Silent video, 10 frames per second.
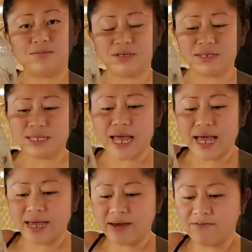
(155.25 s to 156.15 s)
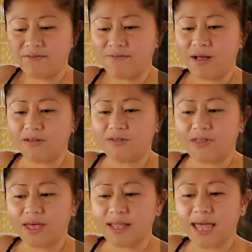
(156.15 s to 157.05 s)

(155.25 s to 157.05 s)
because I have felt that